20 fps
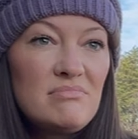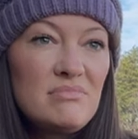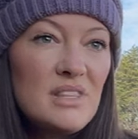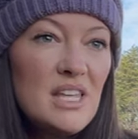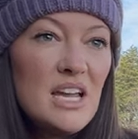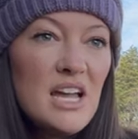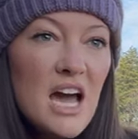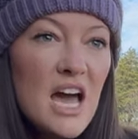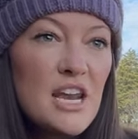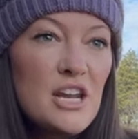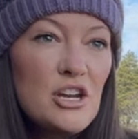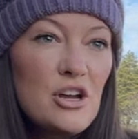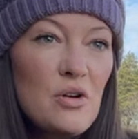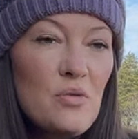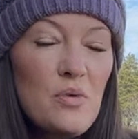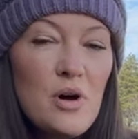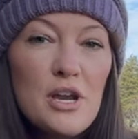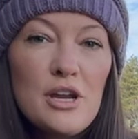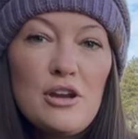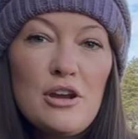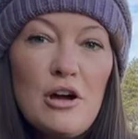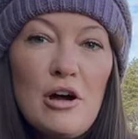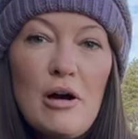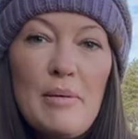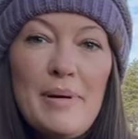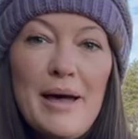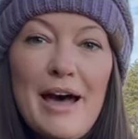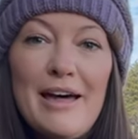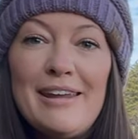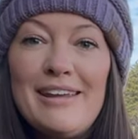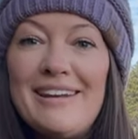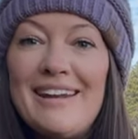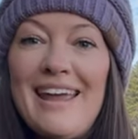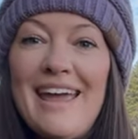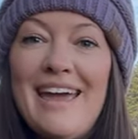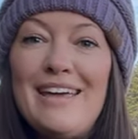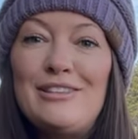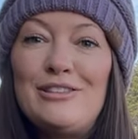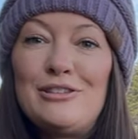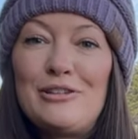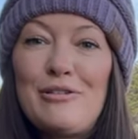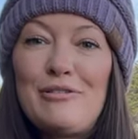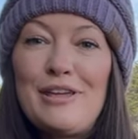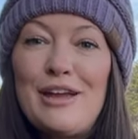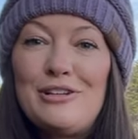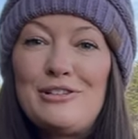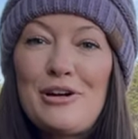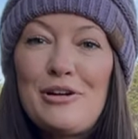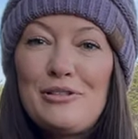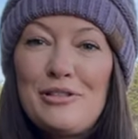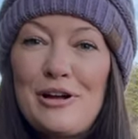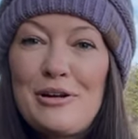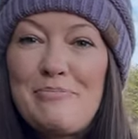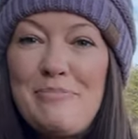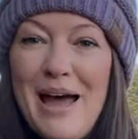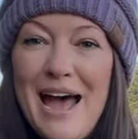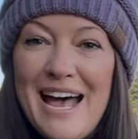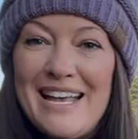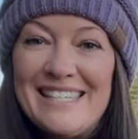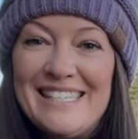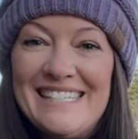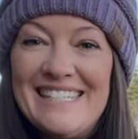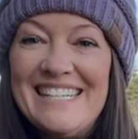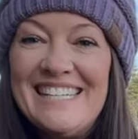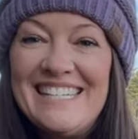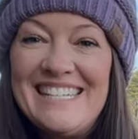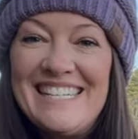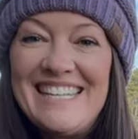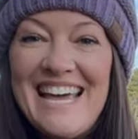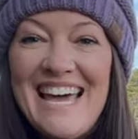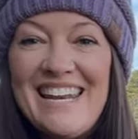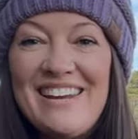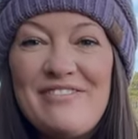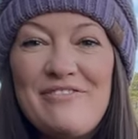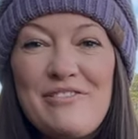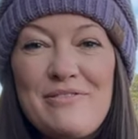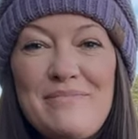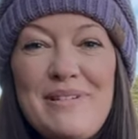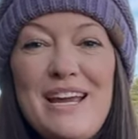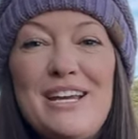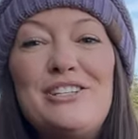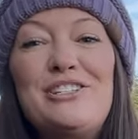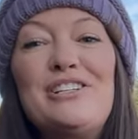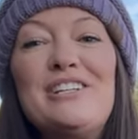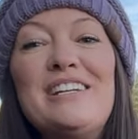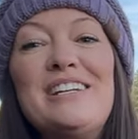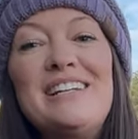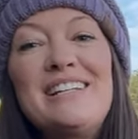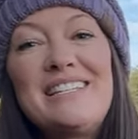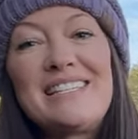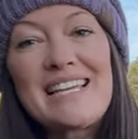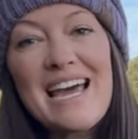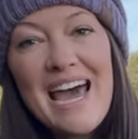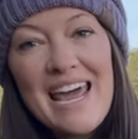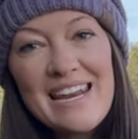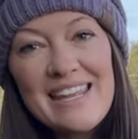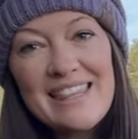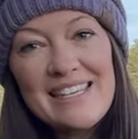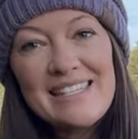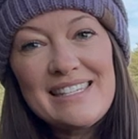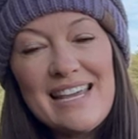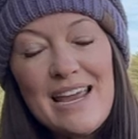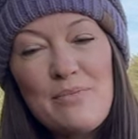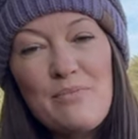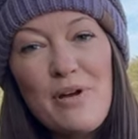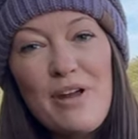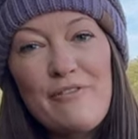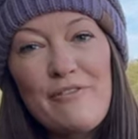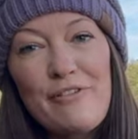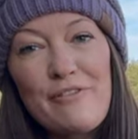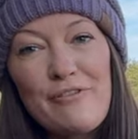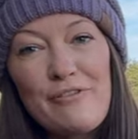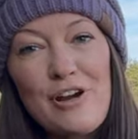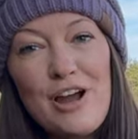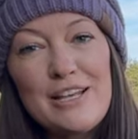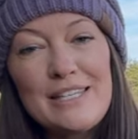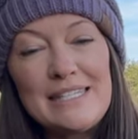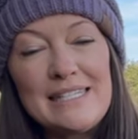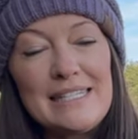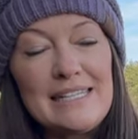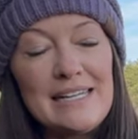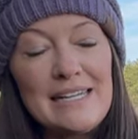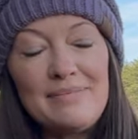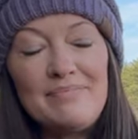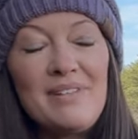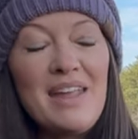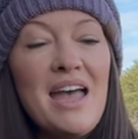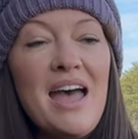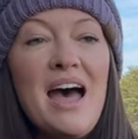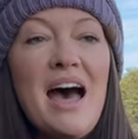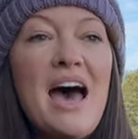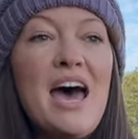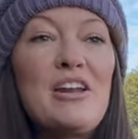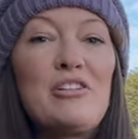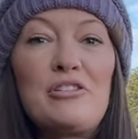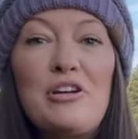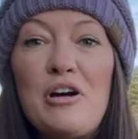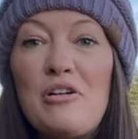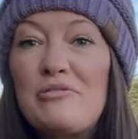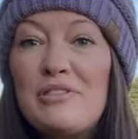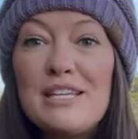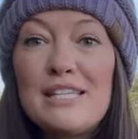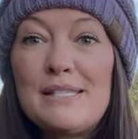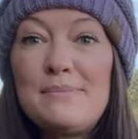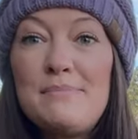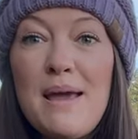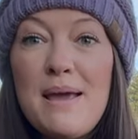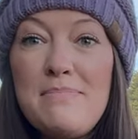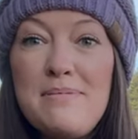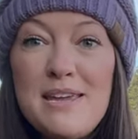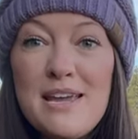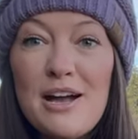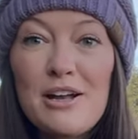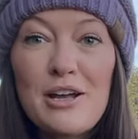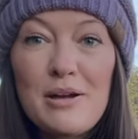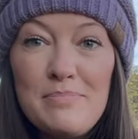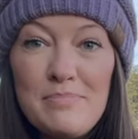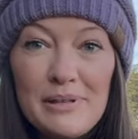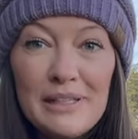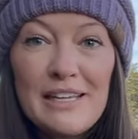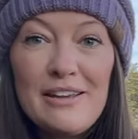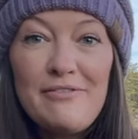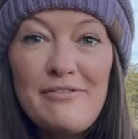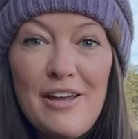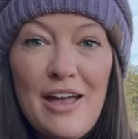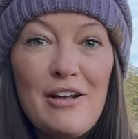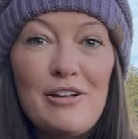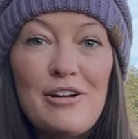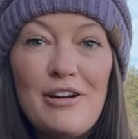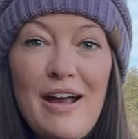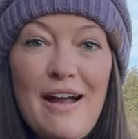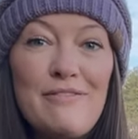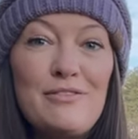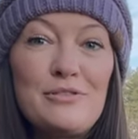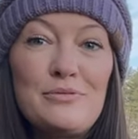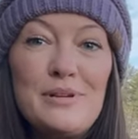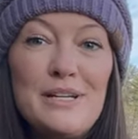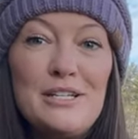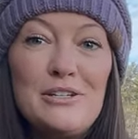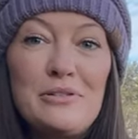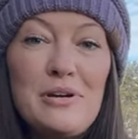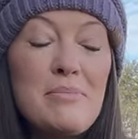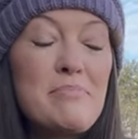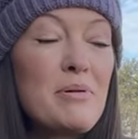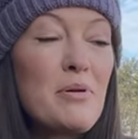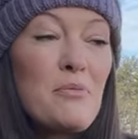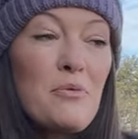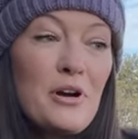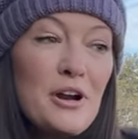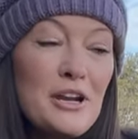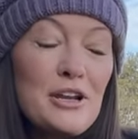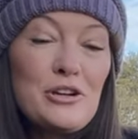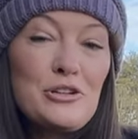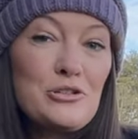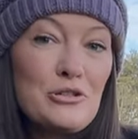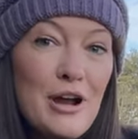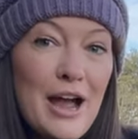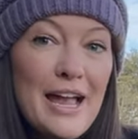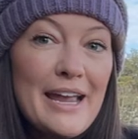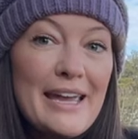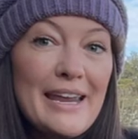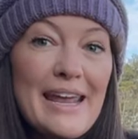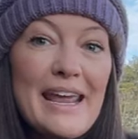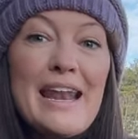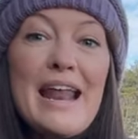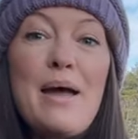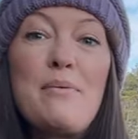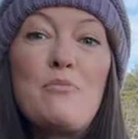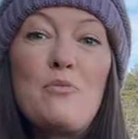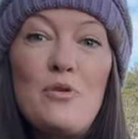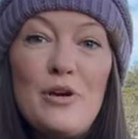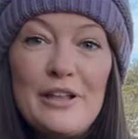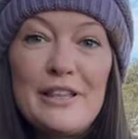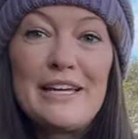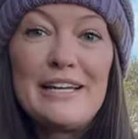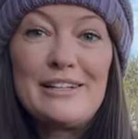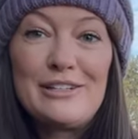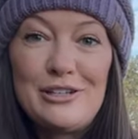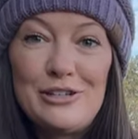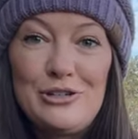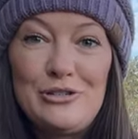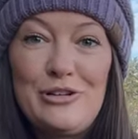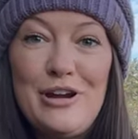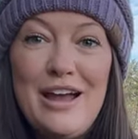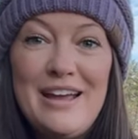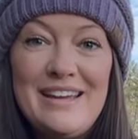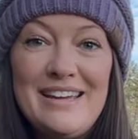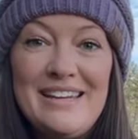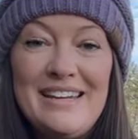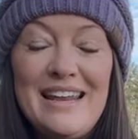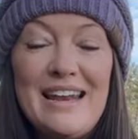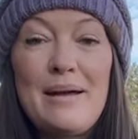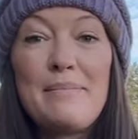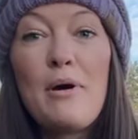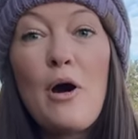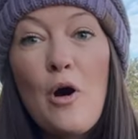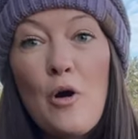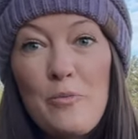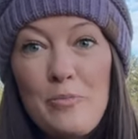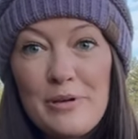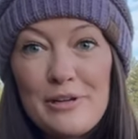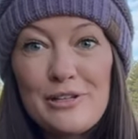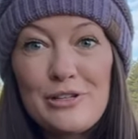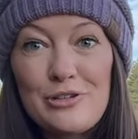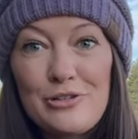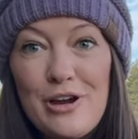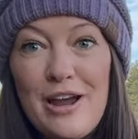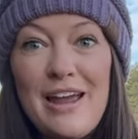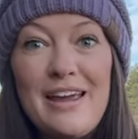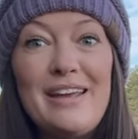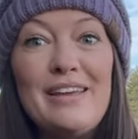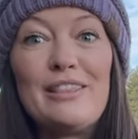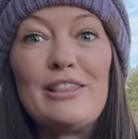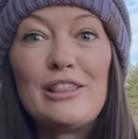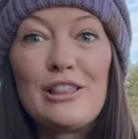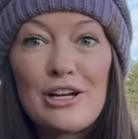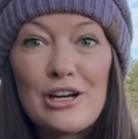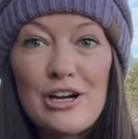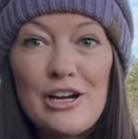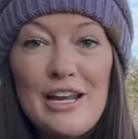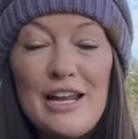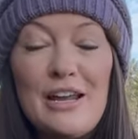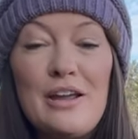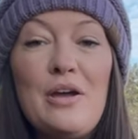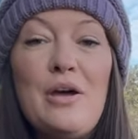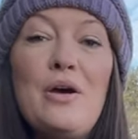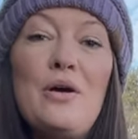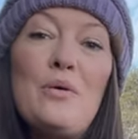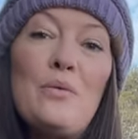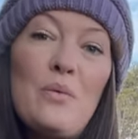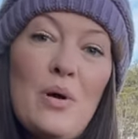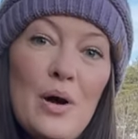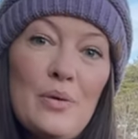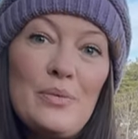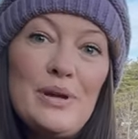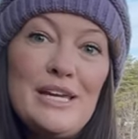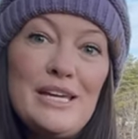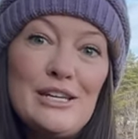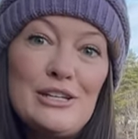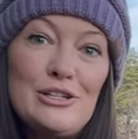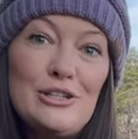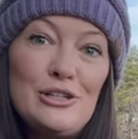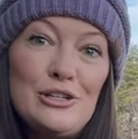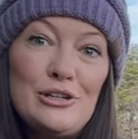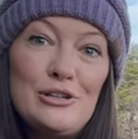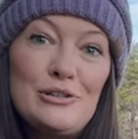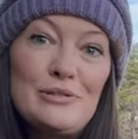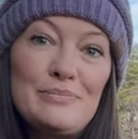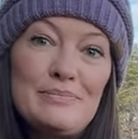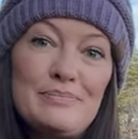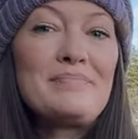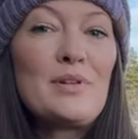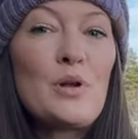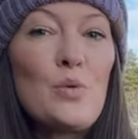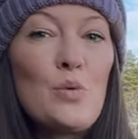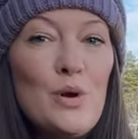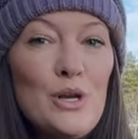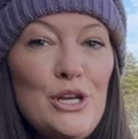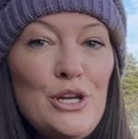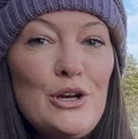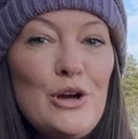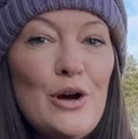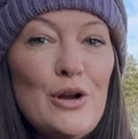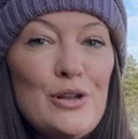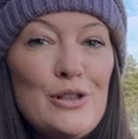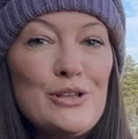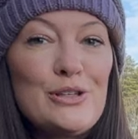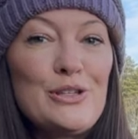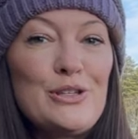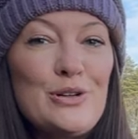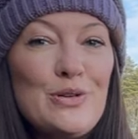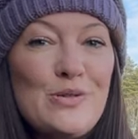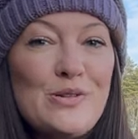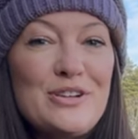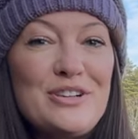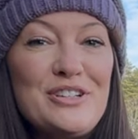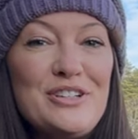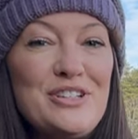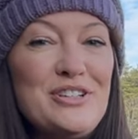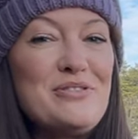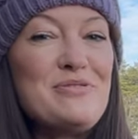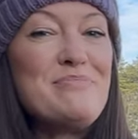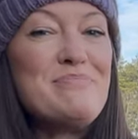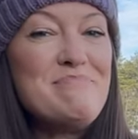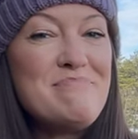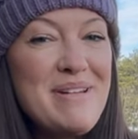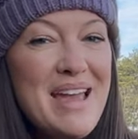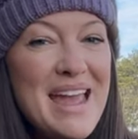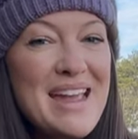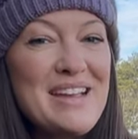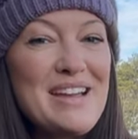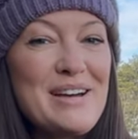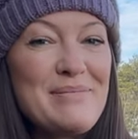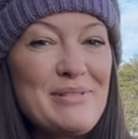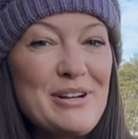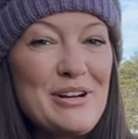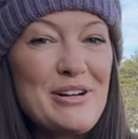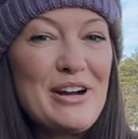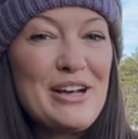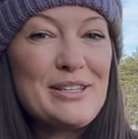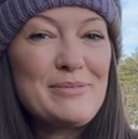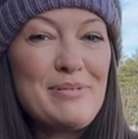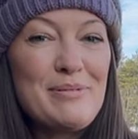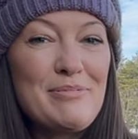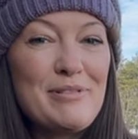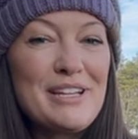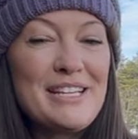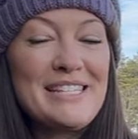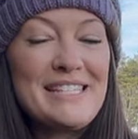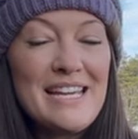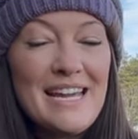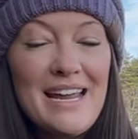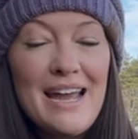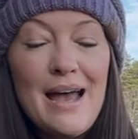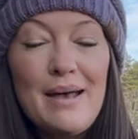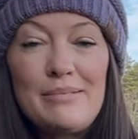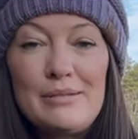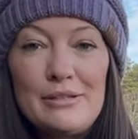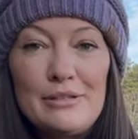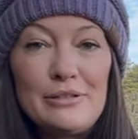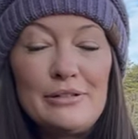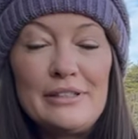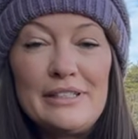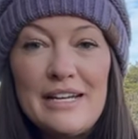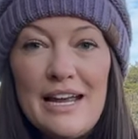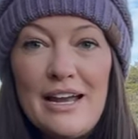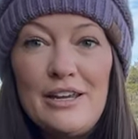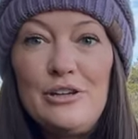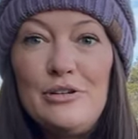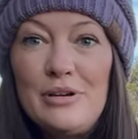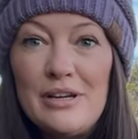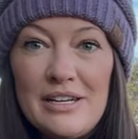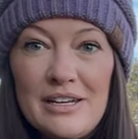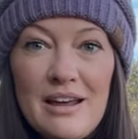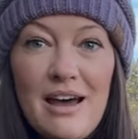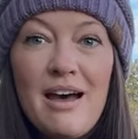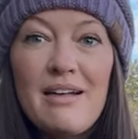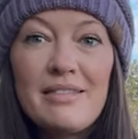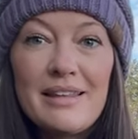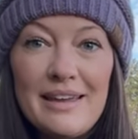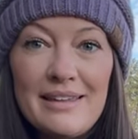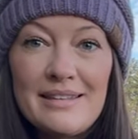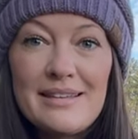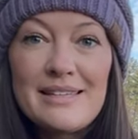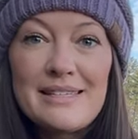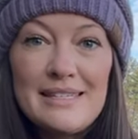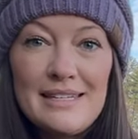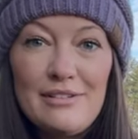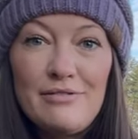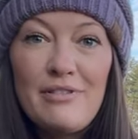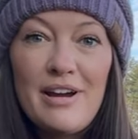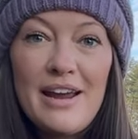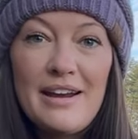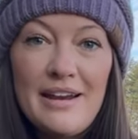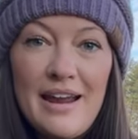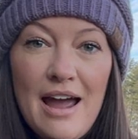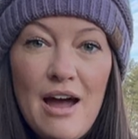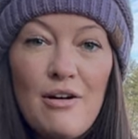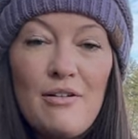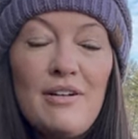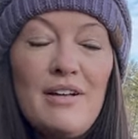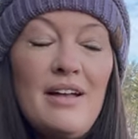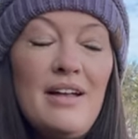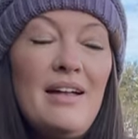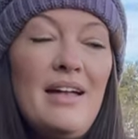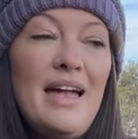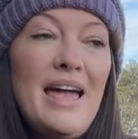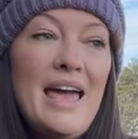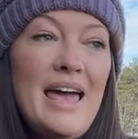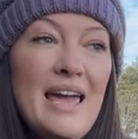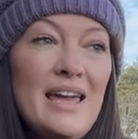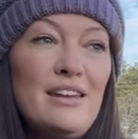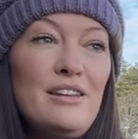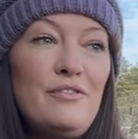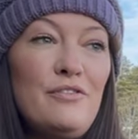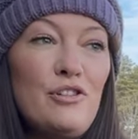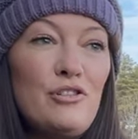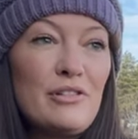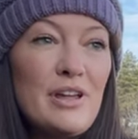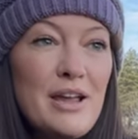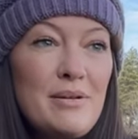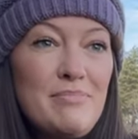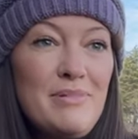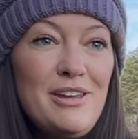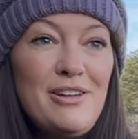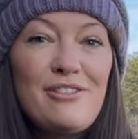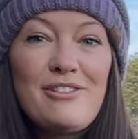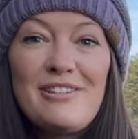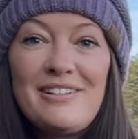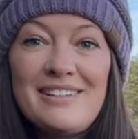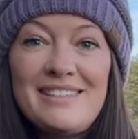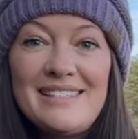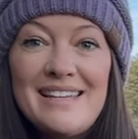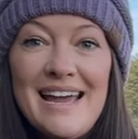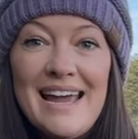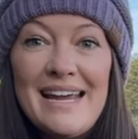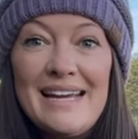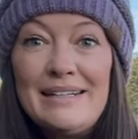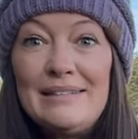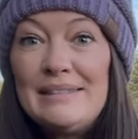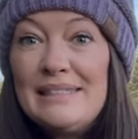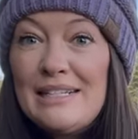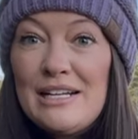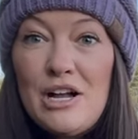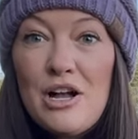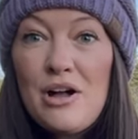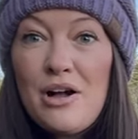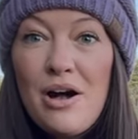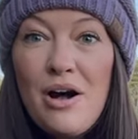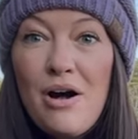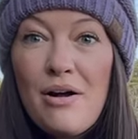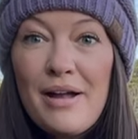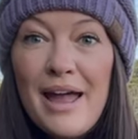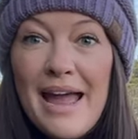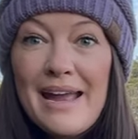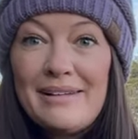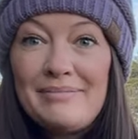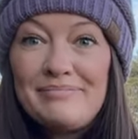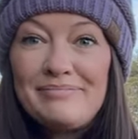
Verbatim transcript: they kind of don't want to know about it. And so they don't look past it into that information. And it's kind of the same way for frost seeding. I don't know. This may be a complete failure after we do it, but we're going to try it. And I'm willing to try it and I'm open to try it and learning what we can do. When you go to the stores, you may come across people that say, absolutely not, you cannot lay this seed right now. And if you're like me, you're going to say, okay,